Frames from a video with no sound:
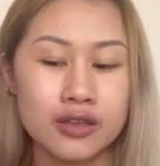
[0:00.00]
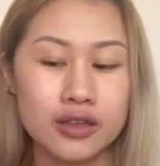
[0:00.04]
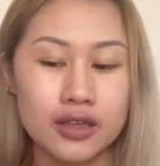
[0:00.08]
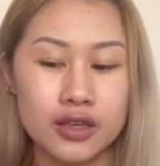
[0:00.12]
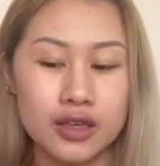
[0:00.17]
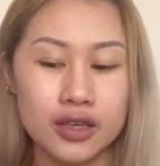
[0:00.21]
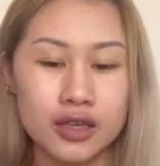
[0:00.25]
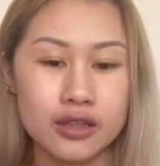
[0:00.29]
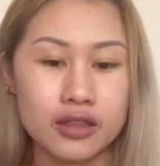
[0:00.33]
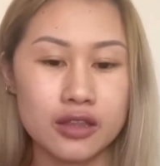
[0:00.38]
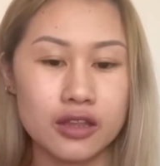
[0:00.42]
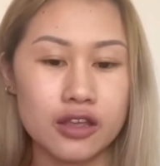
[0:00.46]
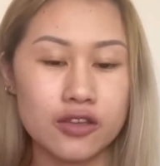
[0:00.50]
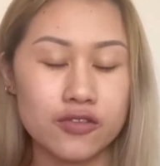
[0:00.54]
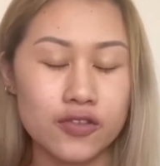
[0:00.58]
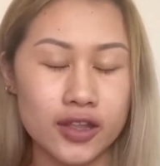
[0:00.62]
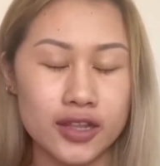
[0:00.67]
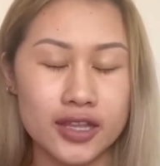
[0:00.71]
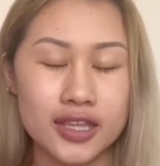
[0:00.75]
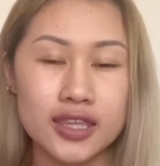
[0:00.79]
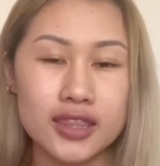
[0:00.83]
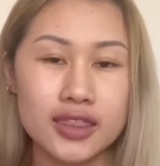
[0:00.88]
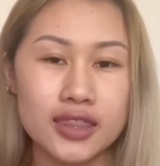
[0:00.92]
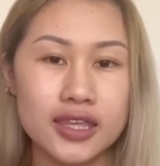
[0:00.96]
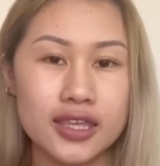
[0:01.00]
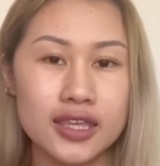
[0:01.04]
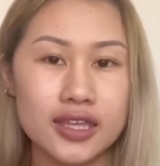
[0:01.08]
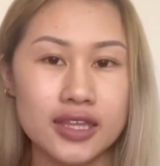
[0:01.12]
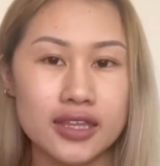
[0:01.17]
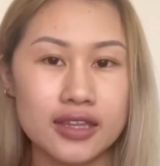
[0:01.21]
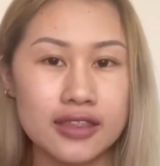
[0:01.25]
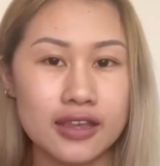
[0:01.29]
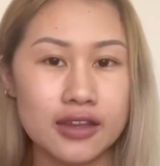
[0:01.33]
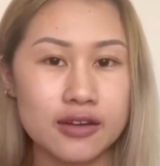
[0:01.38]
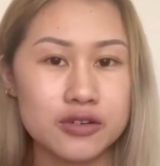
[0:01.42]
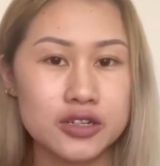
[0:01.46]
If anything, there
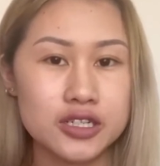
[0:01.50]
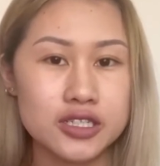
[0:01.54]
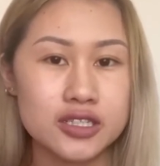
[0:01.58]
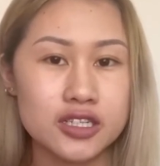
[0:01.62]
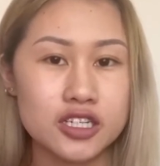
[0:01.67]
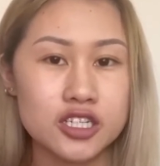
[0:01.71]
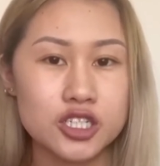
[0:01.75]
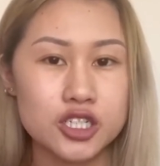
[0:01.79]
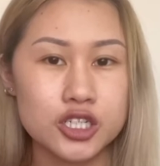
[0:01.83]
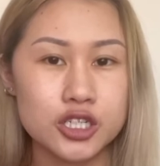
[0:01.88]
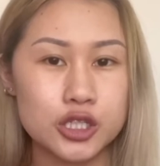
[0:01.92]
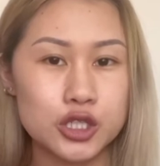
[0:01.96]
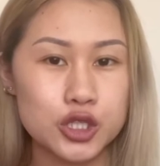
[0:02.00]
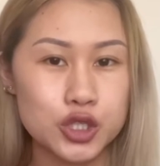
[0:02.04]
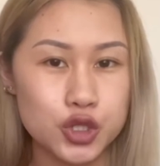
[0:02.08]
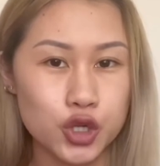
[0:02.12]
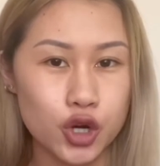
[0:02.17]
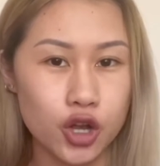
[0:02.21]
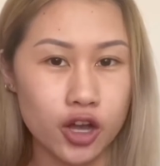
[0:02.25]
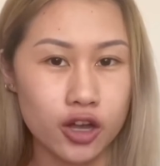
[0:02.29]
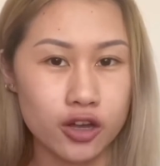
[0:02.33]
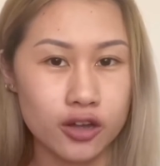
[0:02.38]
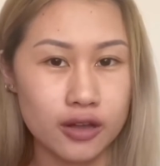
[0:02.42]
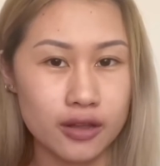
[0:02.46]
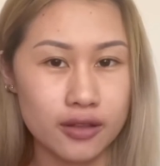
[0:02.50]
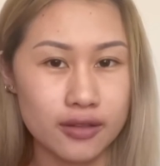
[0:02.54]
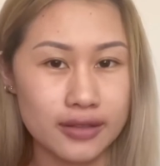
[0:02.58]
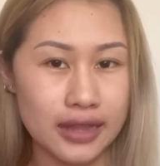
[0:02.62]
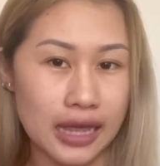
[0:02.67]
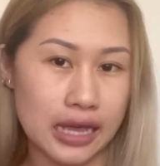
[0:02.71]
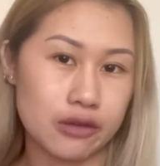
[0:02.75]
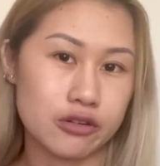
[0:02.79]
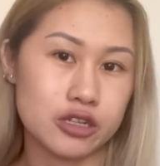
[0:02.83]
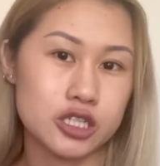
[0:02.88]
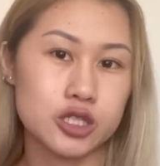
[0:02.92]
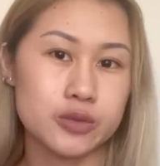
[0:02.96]
was such a strong
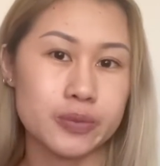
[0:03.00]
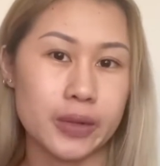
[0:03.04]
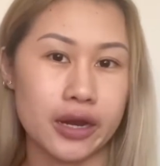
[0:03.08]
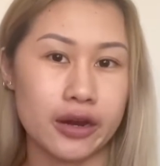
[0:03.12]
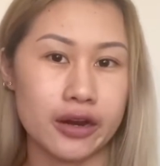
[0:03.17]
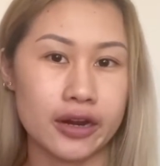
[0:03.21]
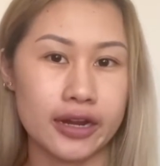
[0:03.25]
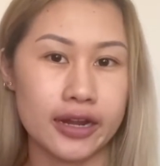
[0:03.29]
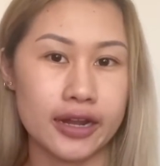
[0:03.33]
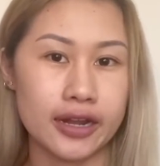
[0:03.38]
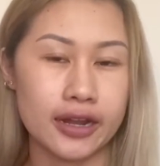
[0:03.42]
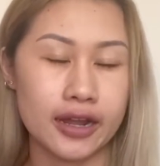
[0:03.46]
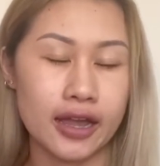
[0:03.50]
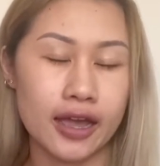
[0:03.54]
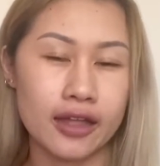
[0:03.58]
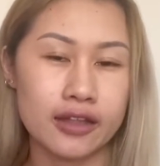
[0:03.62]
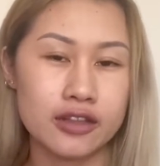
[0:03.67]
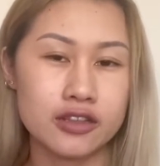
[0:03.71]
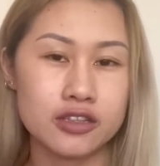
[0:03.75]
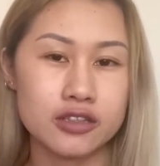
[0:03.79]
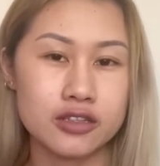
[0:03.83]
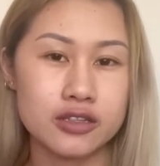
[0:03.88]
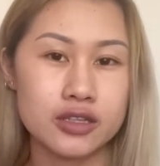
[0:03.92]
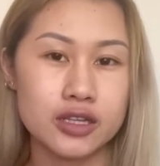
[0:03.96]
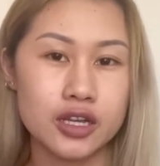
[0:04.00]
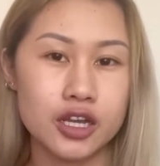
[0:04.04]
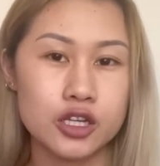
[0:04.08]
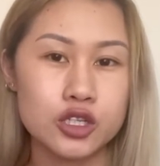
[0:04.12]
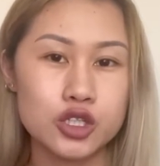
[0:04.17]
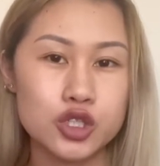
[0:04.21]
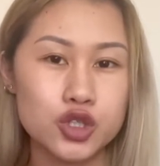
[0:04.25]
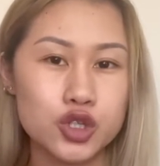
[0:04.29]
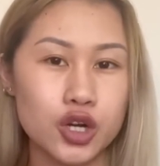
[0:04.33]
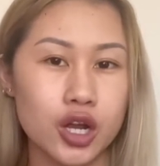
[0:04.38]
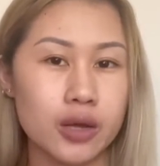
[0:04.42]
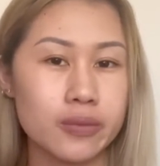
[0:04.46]
language barrier and a
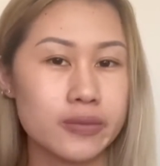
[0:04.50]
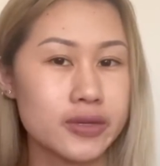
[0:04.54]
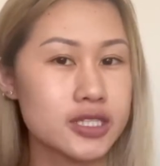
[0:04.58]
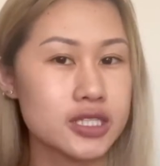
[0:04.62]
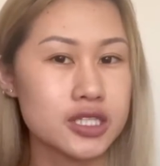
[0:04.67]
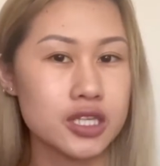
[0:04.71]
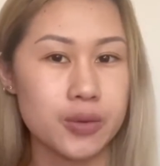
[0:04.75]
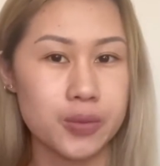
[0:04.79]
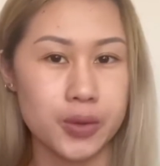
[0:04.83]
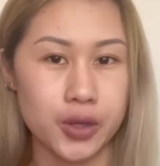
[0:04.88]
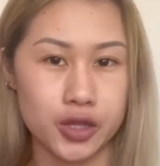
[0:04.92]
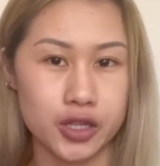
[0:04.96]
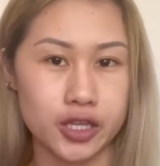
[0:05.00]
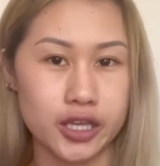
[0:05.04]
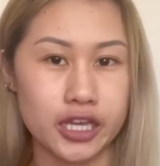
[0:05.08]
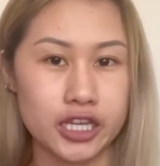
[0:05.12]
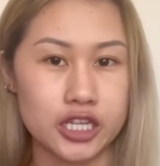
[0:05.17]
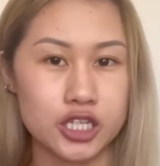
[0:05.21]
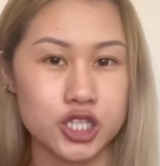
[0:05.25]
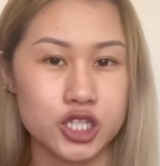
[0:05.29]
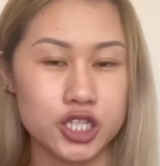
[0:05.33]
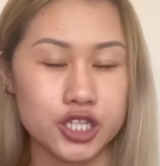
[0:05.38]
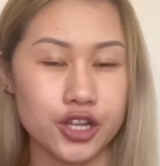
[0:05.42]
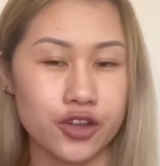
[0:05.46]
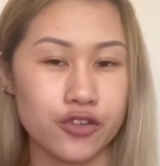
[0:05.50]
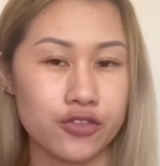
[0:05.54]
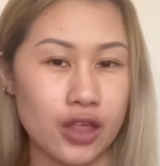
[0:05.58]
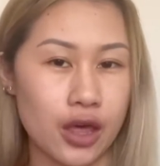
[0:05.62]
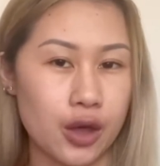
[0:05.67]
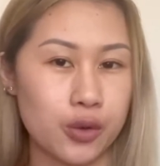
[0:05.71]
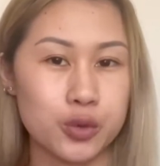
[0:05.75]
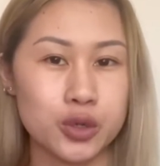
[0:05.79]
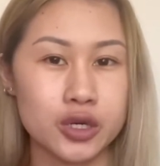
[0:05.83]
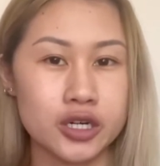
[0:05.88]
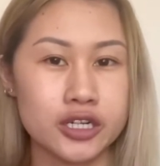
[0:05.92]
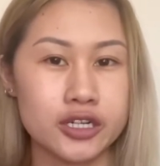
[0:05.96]
strong miscommunication of that
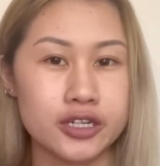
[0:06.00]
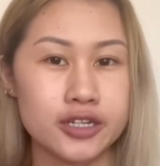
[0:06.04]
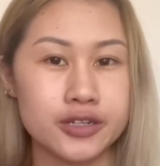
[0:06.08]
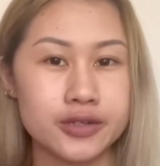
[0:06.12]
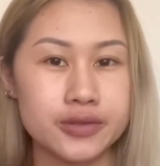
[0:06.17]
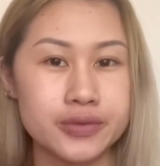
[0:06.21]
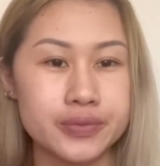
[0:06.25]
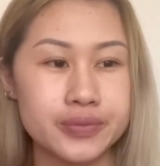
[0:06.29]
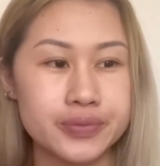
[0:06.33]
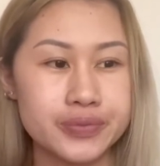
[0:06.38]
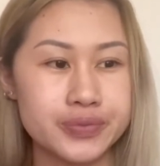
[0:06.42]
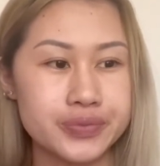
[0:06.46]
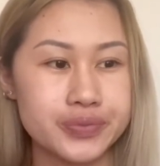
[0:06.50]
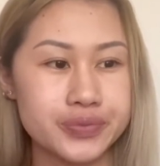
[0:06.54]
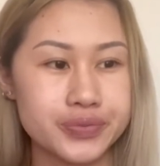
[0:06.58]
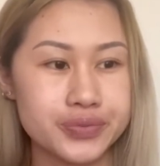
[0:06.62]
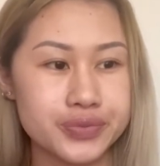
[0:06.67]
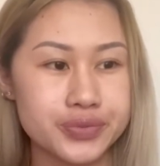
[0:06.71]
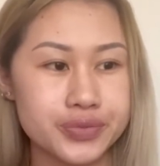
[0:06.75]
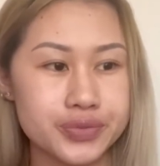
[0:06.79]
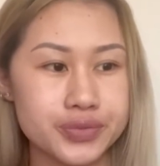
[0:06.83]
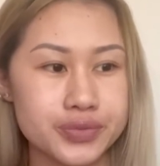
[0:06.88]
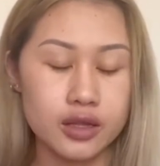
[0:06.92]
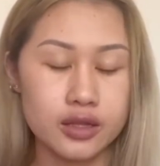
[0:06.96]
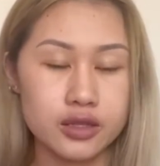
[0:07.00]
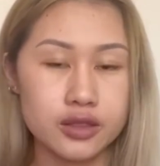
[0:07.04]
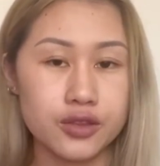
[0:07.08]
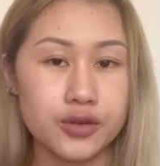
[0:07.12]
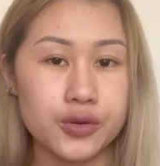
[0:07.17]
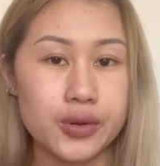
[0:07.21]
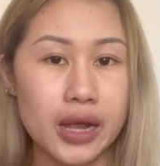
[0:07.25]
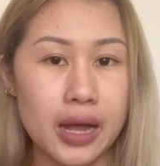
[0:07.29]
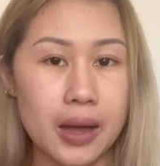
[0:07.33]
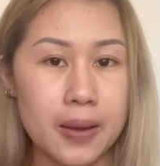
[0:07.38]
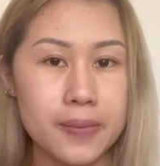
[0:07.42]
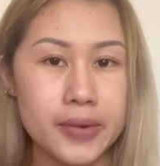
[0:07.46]
word.
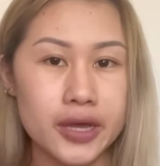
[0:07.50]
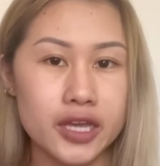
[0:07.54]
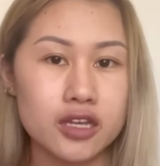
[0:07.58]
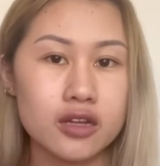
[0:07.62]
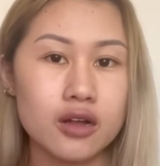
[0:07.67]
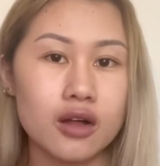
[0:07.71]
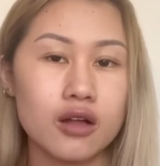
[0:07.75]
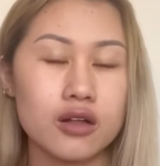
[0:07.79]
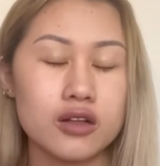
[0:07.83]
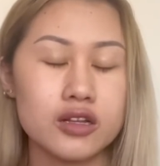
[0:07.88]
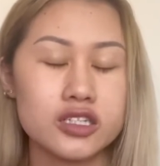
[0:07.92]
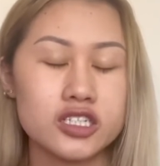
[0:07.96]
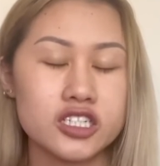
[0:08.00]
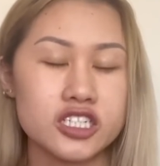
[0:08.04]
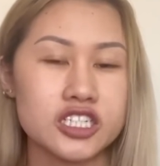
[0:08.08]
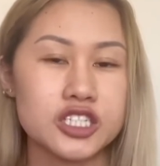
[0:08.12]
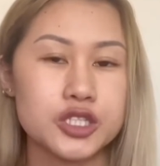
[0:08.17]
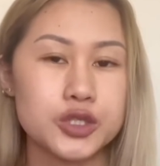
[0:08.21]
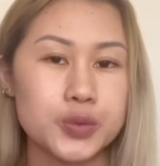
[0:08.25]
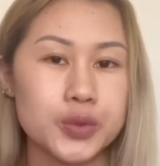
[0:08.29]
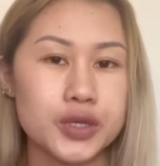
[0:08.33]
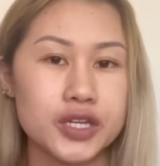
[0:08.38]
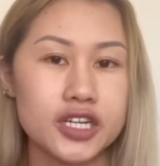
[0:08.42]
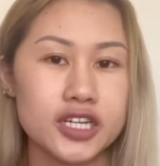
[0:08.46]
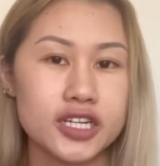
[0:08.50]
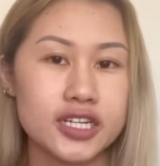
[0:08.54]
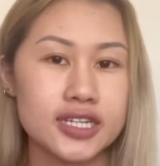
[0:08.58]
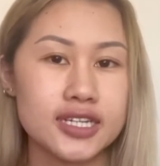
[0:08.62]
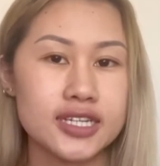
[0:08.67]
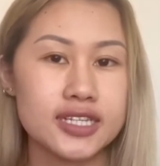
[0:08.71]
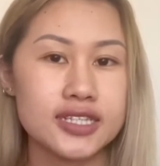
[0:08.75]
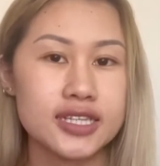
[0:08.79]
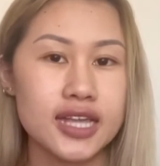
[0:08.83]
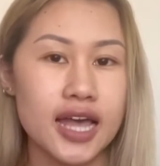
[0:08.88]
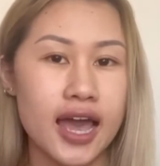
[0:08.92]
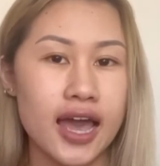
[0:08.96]
Throughout my college experience,
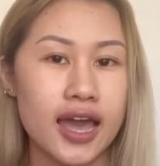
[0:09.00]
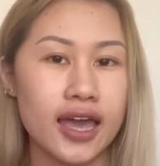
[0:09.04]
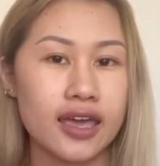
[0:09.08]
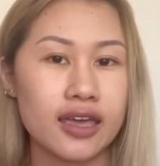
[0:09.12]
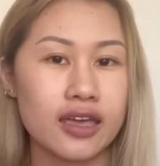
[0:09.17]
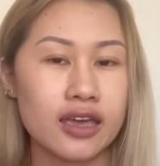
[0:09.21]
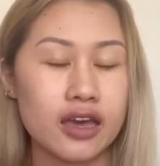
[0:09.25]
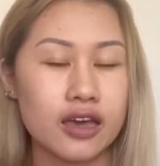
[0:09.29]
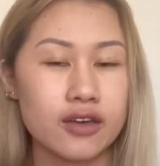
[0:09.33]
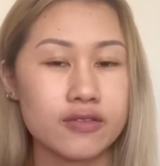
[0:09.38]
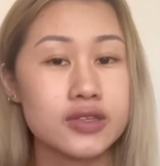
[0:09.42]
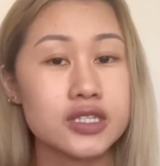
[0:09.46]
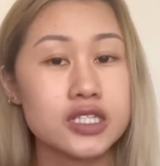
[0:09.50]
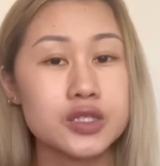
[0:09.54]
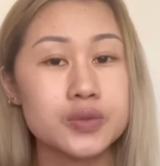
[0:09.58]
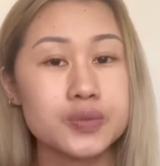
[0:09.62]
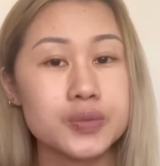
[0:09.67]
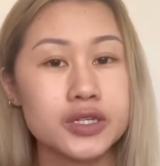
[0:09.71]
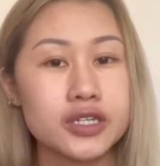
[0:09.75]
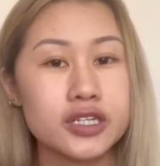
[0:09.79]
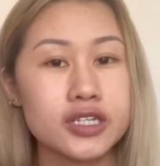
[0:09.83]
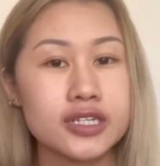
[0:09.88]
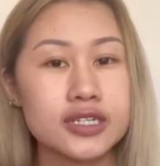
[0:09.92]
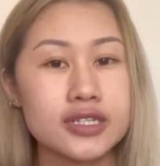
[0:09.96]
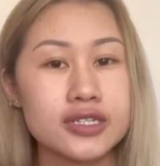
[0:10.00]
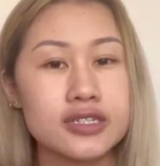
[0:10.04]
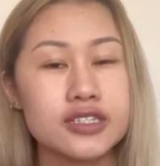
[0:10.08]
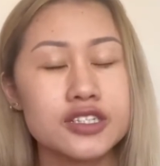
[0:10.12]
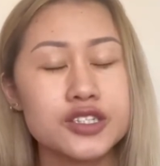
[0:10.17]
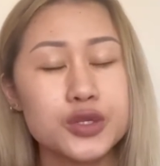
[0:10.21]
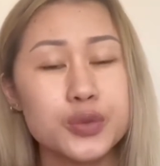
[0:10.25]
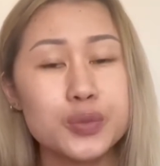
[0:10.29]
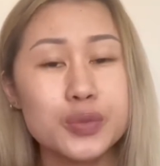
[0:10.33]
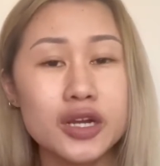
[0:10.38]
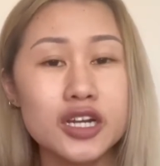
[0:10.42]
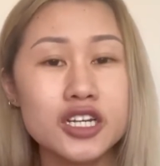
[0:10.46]
I have experienced
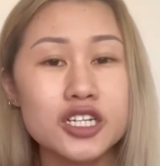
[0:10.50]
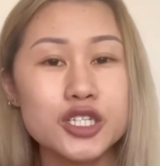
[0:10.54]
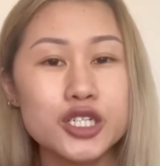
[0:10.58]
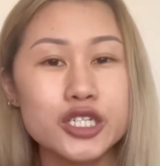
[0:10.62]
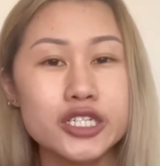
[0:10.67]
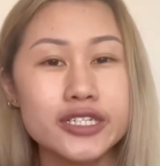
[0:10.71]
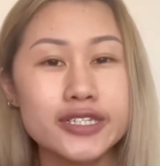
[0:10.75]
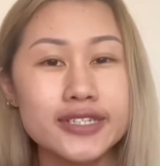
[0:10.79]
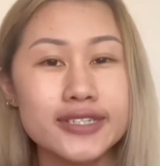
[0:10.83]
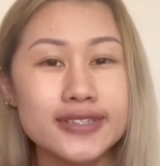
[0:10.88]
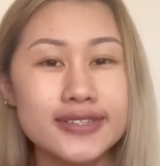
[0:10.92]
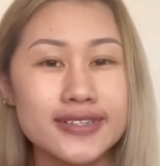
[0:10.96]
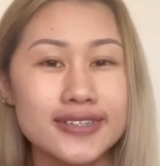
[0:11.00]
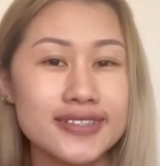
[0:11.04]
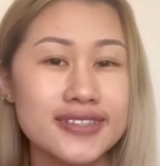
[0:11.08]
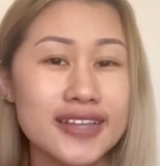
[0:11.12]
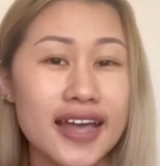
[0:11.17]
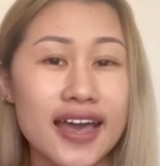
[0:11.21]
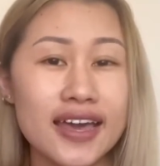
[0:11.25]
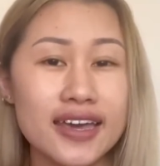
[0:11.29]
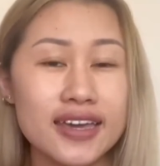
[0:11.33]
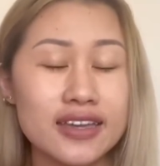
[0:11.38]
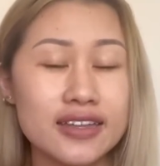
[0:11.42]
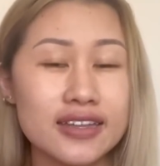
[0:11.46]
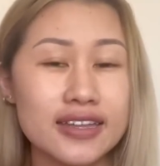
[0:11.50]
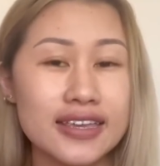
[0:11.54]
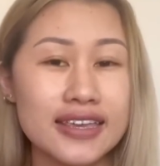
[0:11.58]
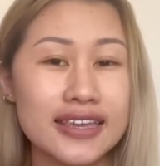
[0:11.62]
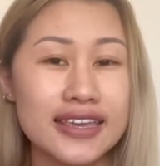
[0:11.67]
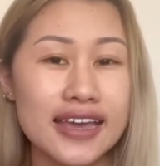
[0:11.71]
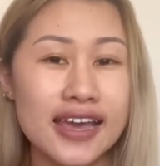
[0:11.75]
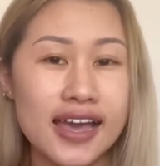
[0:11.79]
depression, anxiety.